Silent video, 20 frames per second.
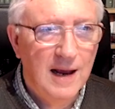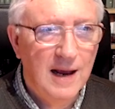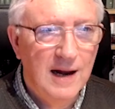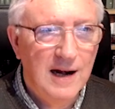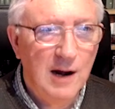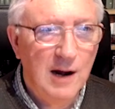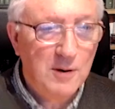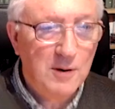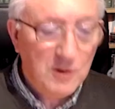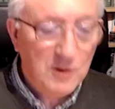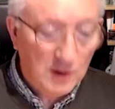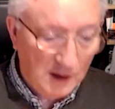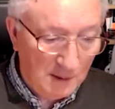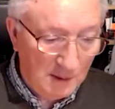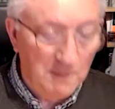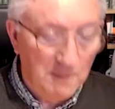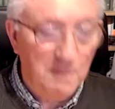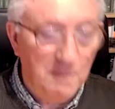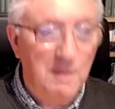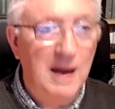Now, it took
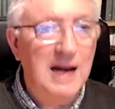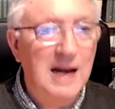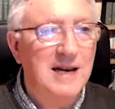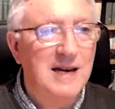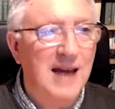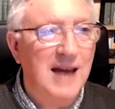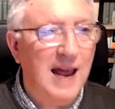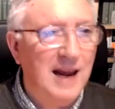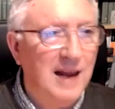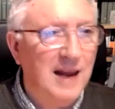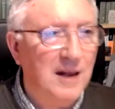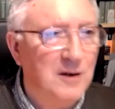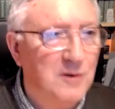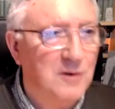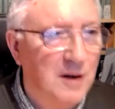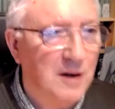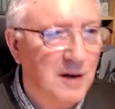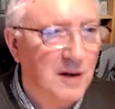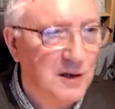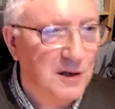them many decades
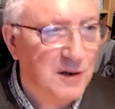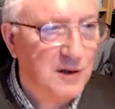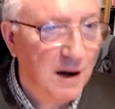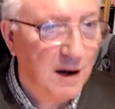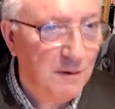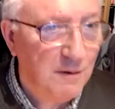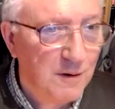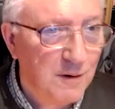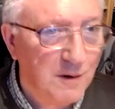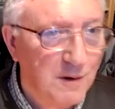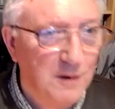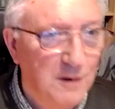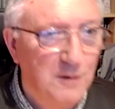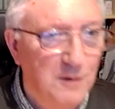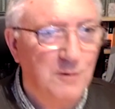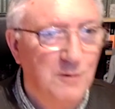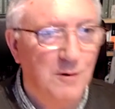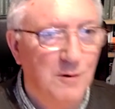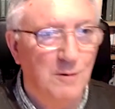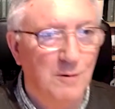to decipher these
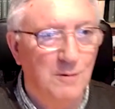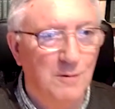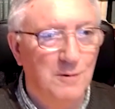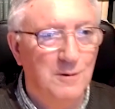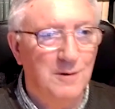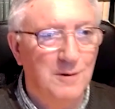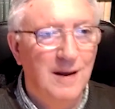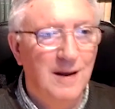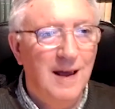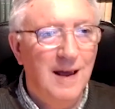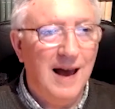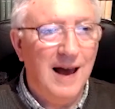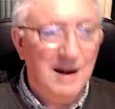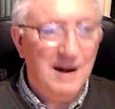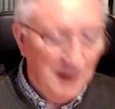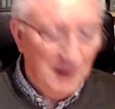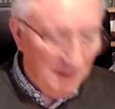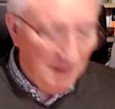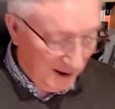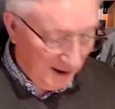scrolls. I
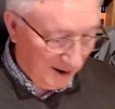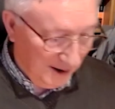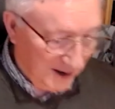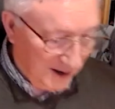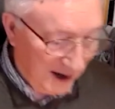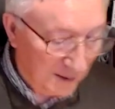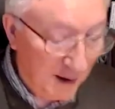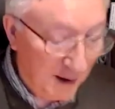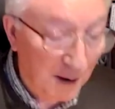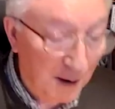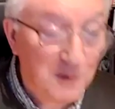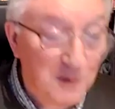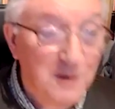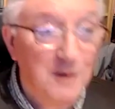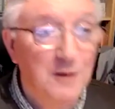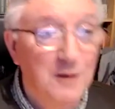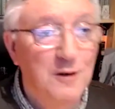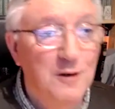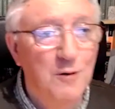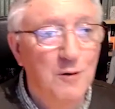remember at the time I was
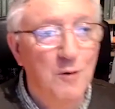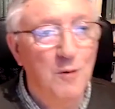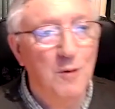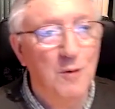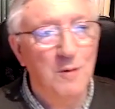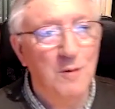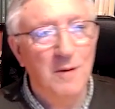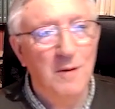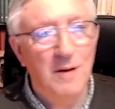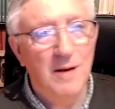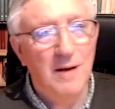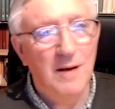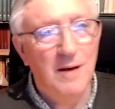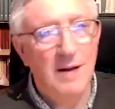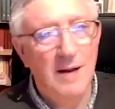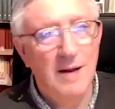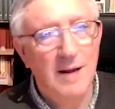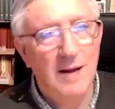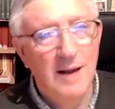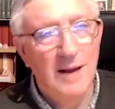in school
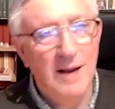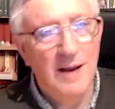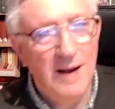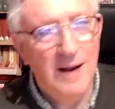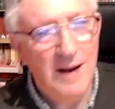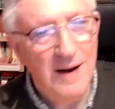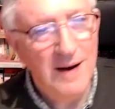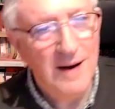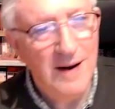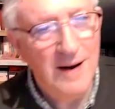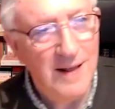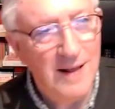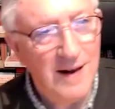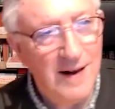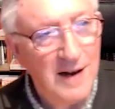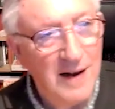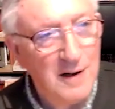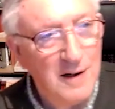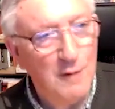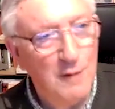in the, the
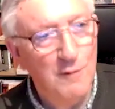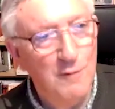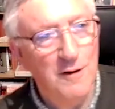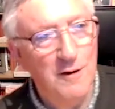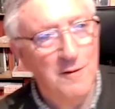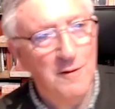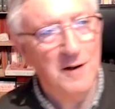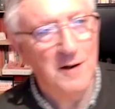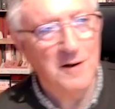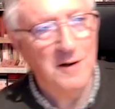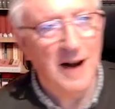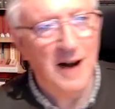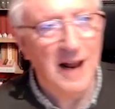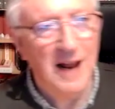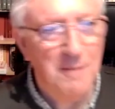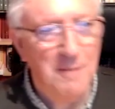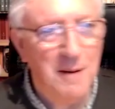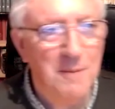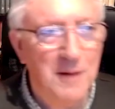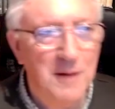1950s. And I
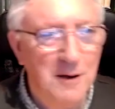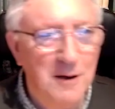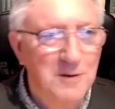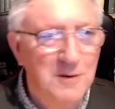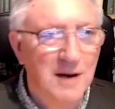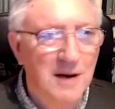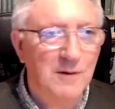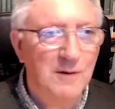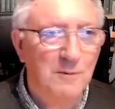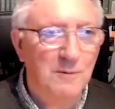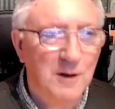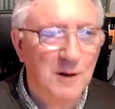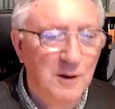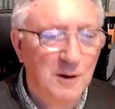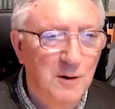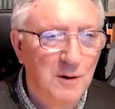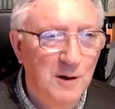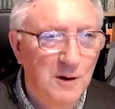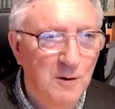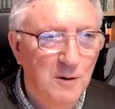remember they used to have the, what they
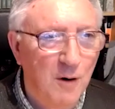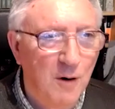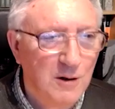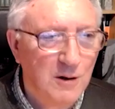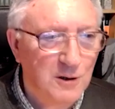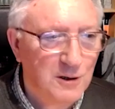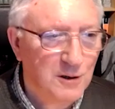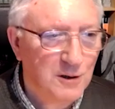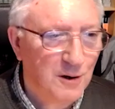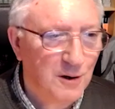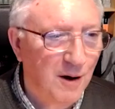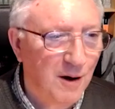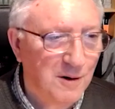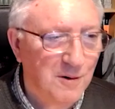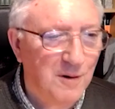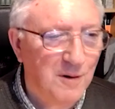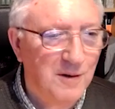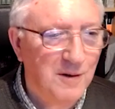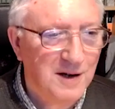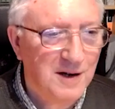call the God slot
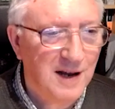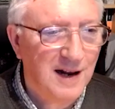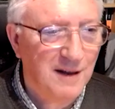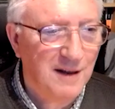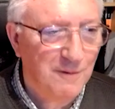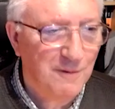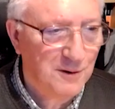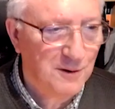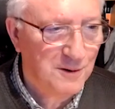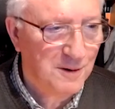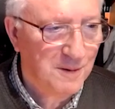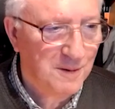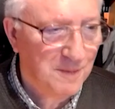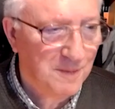on the television